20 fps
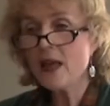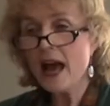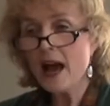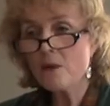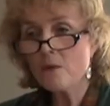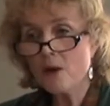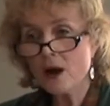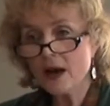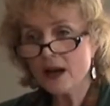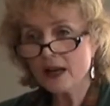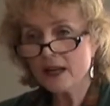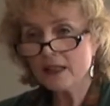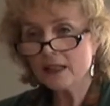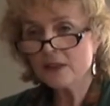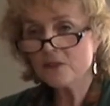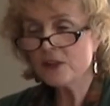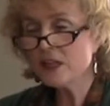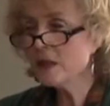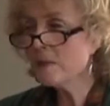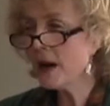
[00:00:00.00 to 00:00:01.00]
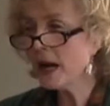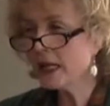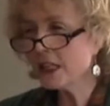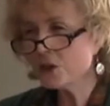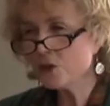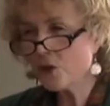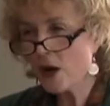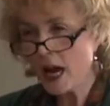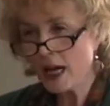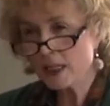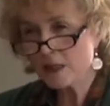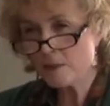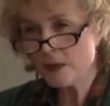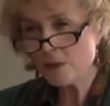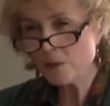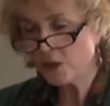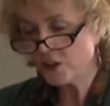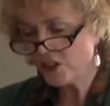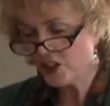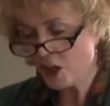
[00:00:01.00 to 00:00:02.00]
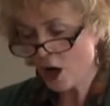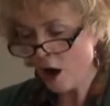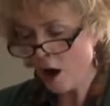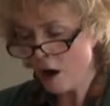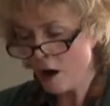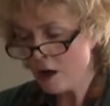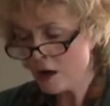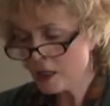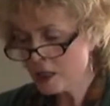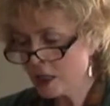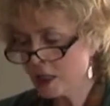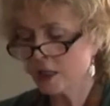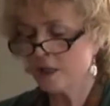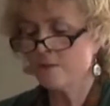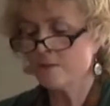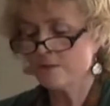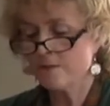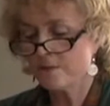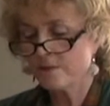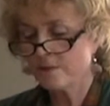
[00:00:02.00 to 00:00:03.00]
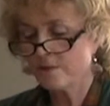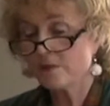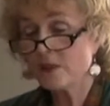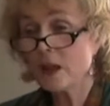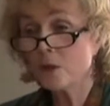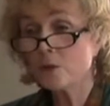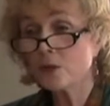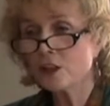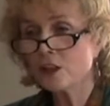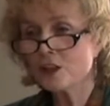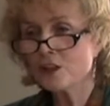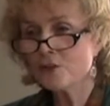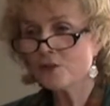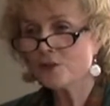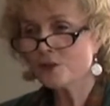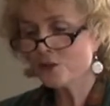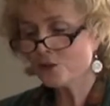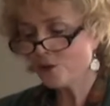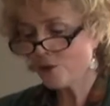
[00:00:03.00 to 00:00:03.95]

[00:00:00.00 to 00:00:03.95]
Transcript: That way, if anybody tracked me with dogs, they would lose